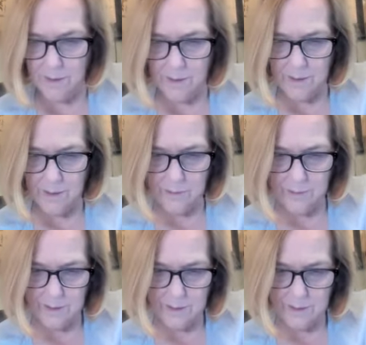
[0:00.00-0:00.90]
any other
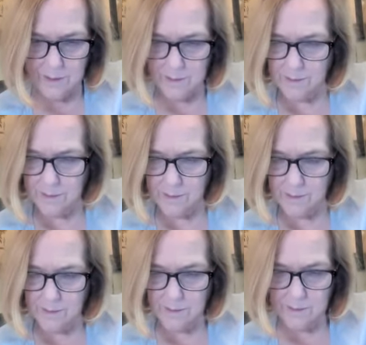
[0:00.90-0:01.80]
antiques,
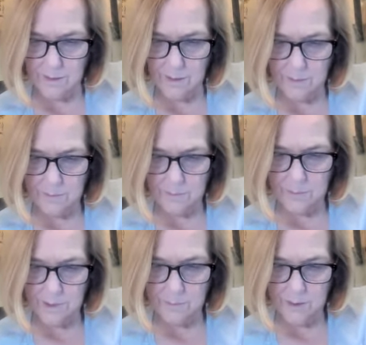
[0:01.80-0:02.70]
then just
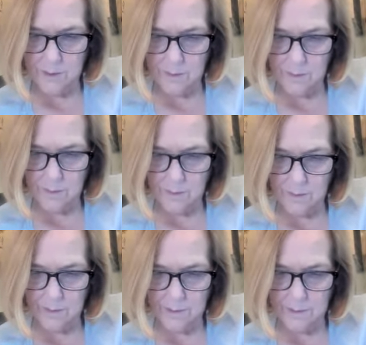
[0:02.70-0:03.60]
let me know.
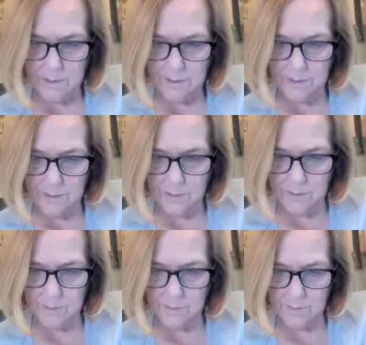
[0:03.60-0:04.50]
I can send
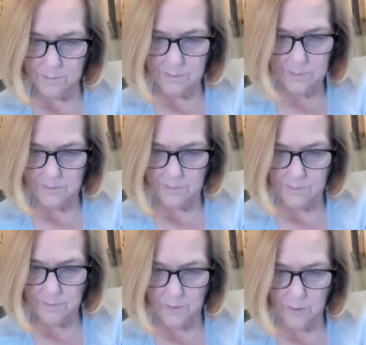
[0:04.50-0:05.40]
you
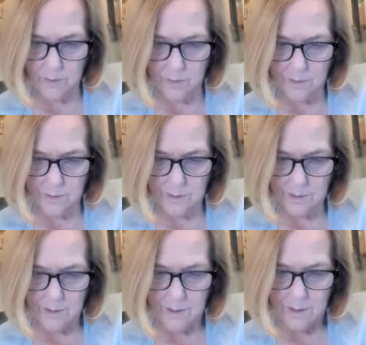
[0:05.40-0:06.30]
photos,
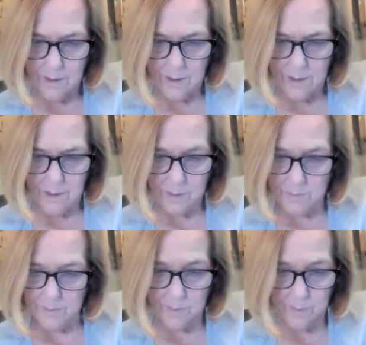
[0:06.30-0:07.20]
and
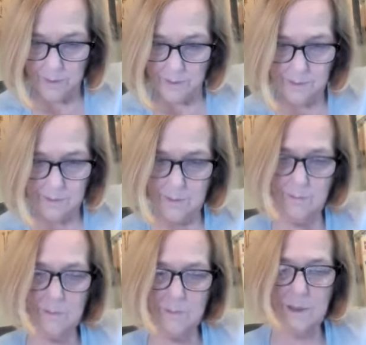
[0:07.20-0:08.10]
I'm gonna price
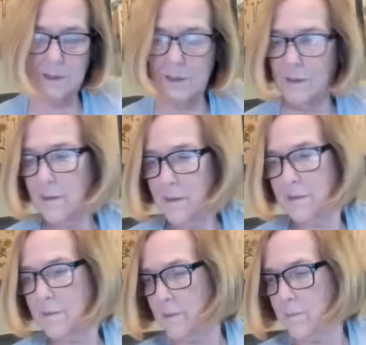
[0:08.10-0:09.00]
them at
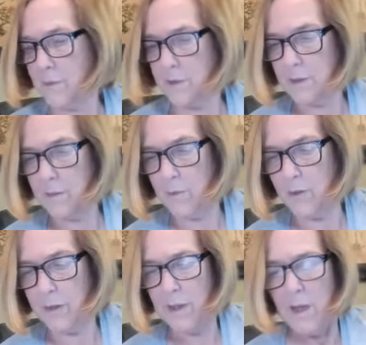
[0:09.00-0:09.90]
least 50% of
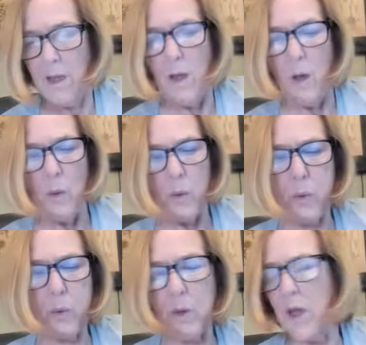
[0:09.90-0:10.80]
market.
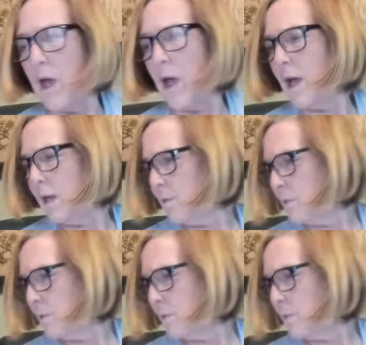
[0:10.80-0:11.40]
I